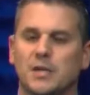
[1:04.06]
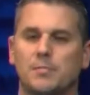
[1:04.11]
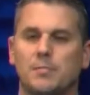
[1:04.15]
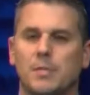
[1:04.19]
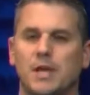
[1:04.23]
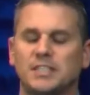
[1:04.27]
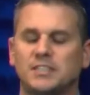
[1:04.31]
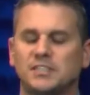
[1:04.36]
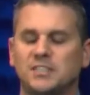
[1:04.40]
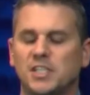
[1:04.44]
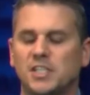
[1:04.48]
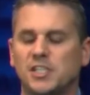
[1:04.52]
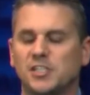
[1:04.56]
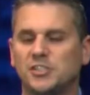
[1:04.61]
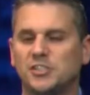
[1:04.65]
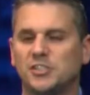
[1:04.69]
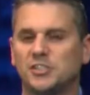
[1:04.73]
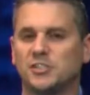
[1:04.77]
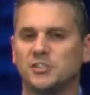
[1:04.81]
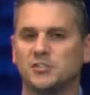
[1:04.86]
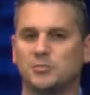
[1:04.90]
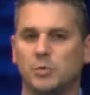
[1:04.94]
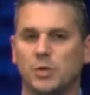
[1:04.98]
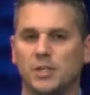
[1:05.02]

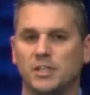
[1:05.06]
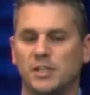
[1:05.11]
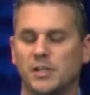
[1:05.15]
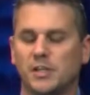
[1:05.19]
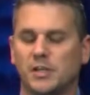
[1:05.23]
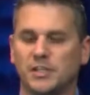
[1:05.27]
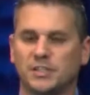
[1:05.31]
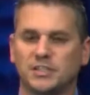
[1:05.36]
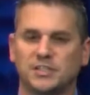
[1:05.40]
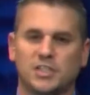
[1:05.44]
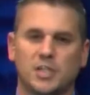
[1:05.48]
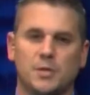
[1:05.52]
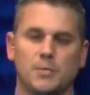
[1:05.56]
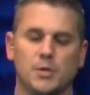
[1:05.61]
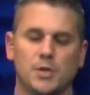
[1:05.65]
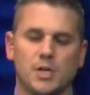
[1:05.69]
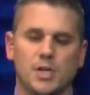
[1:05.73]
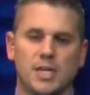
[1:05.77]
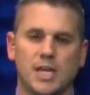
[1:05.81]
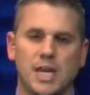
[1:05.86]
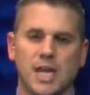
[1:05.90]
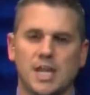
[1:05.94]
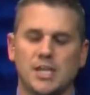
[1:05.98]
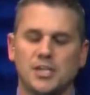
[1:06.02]
messages, whether it's
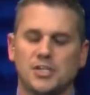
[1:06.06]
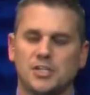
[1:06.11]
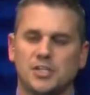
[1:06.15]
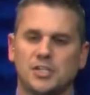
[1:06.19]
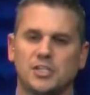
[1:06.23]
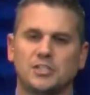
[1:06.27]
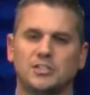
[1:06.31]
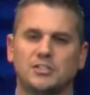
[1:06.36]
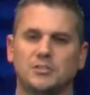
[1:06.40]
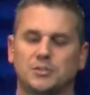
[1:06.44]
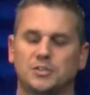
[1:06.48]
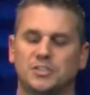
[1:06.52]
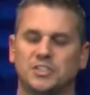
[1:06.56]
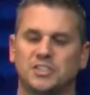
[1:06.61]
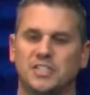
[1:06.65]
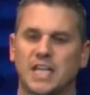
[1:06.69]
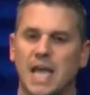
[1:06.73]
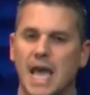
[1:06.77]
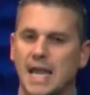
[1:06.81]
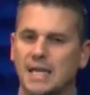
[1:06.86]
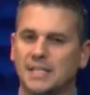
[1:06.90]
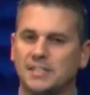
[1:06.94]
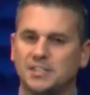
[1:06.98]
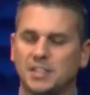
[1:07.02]
communications or
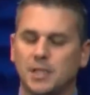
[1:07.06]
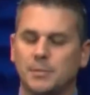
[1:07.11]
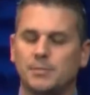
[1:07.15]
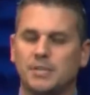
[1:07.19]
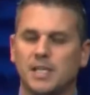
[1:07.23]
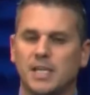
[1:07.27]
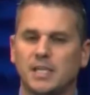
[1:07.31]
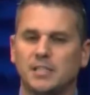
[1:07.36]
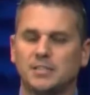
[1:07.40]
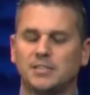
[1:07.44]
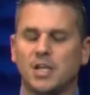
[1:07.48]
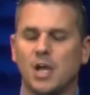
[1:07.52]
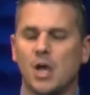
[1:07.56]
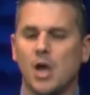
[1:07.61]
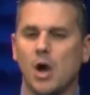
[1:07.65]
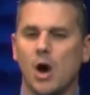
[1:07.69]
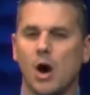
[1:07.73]
status updates.